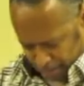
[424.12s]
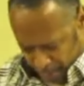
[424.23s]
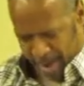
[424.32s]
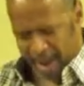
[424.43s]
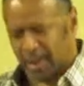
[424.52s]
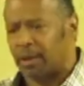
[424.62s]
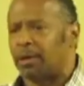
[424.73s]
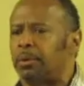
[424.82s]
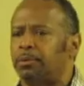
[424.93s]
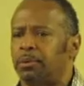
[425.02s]
bragging
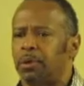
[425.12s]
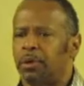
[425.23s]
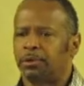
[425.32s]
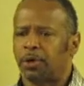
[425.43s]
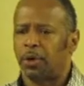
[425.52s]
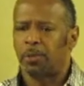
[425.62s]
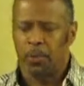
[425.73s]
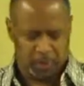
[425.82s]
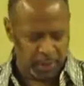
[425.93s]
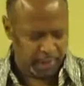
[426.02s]
on Job.
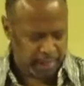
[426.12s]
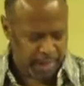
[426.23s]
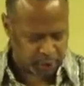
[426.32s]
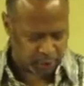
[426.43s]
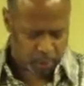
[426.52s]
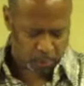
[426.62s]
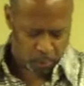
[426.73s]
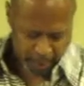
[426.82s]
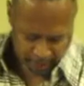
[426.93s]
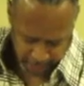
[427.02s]
Reread that, Job
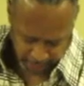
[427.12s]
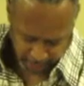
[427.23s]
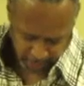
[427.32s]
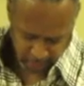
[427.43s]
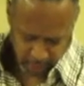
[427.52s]
1 and 8.